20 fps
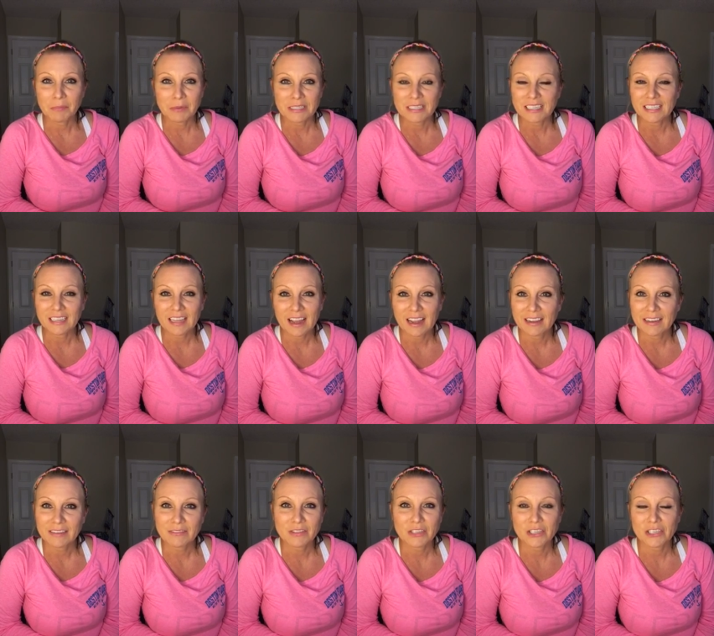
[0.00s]
busy
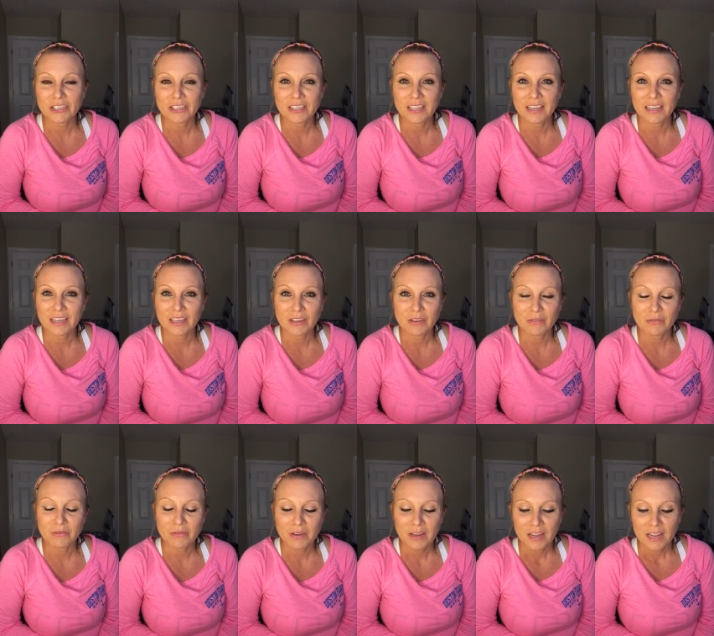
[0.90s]
lives just like
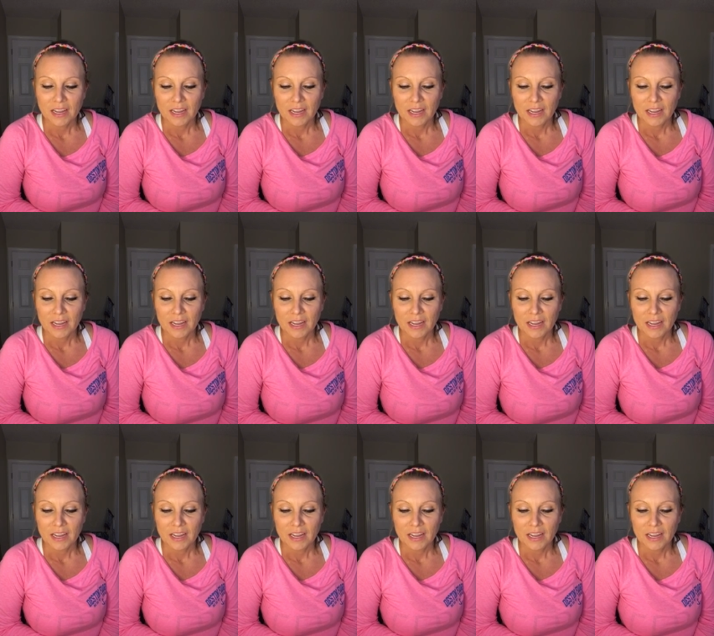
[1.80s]
you,